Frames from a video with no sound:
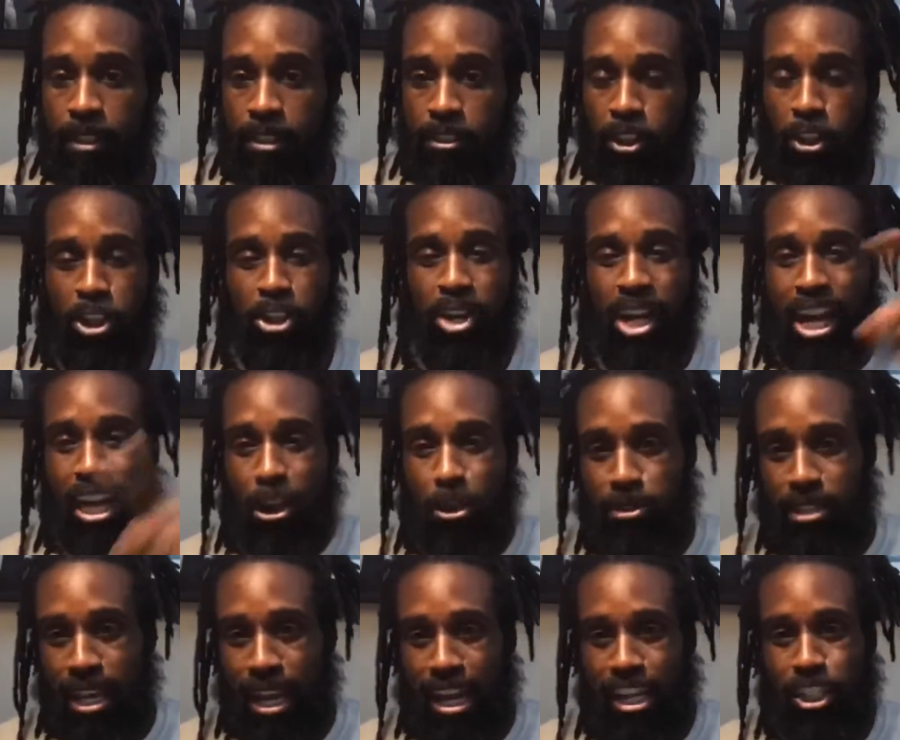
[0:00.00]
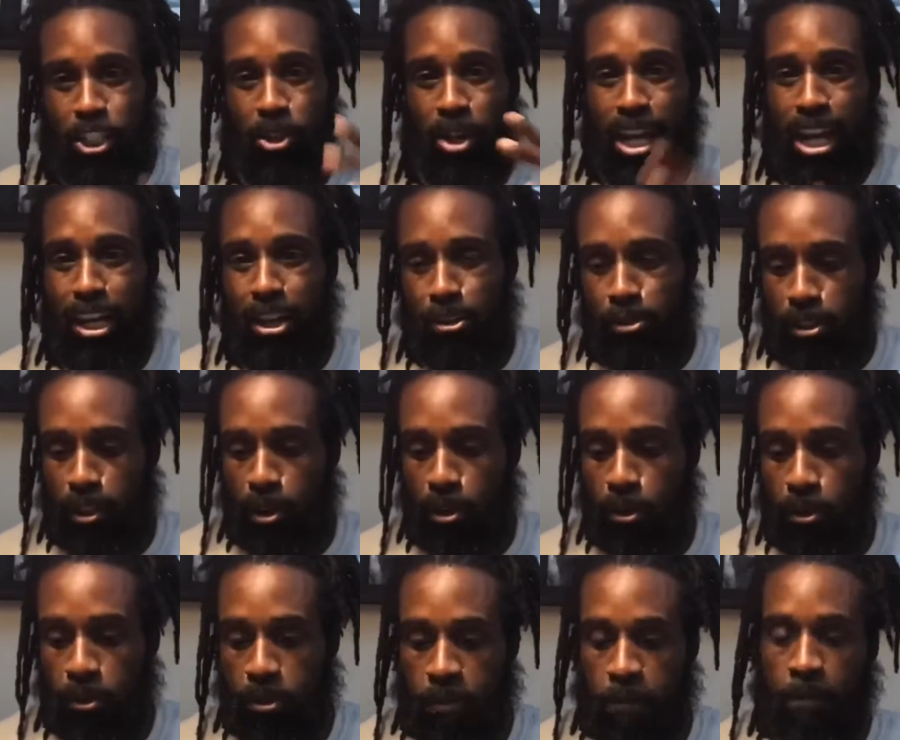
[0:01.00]
So you're gonna have those highs, you're gonna have those
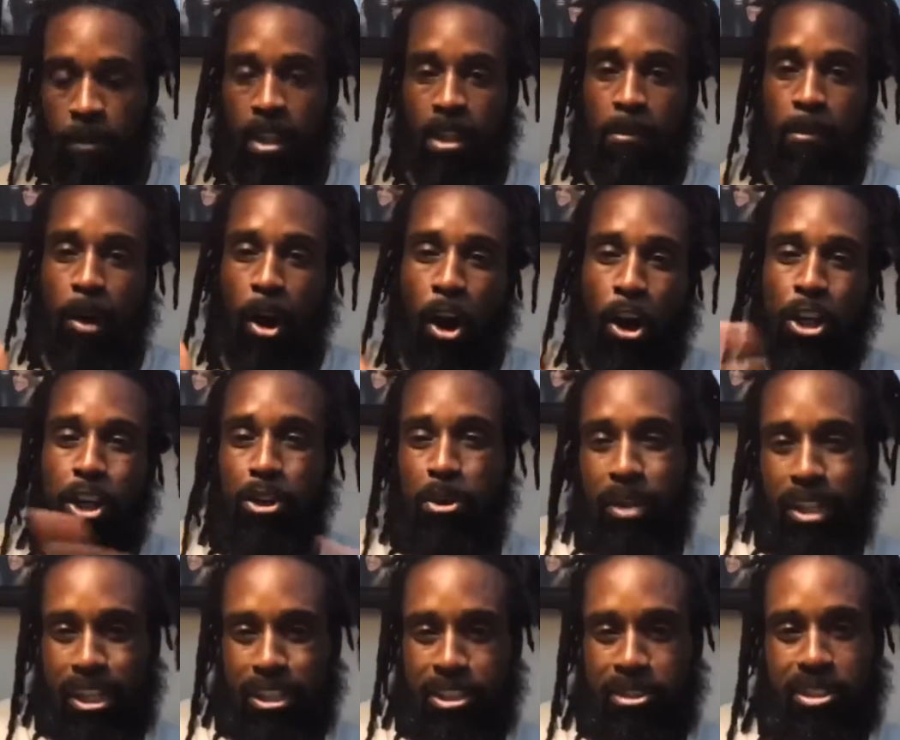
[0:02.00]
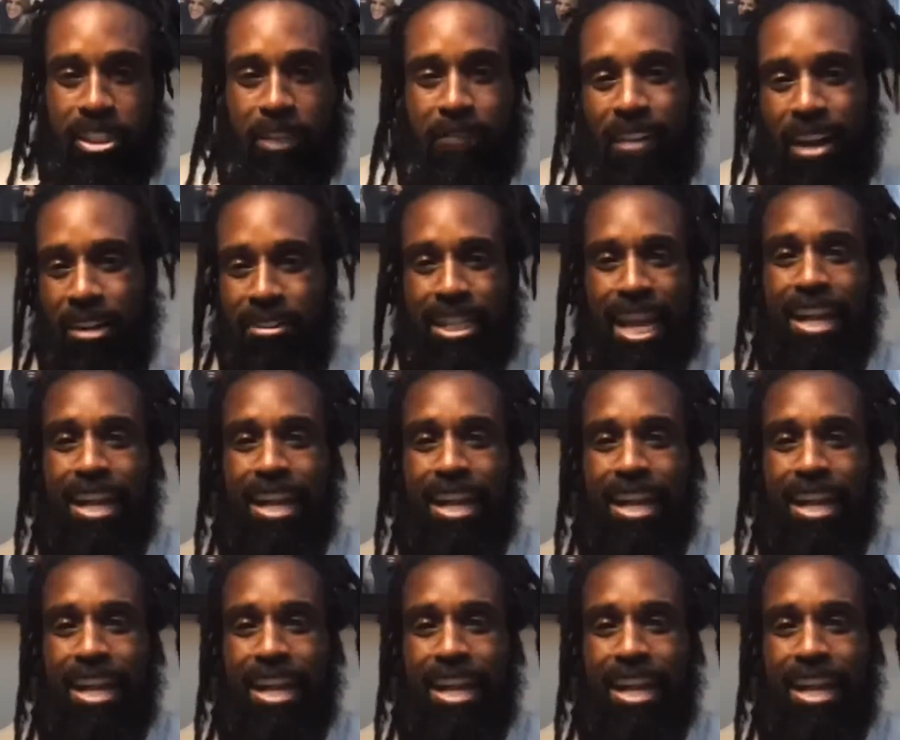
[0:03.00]
lows, but are you gonna count yourself out?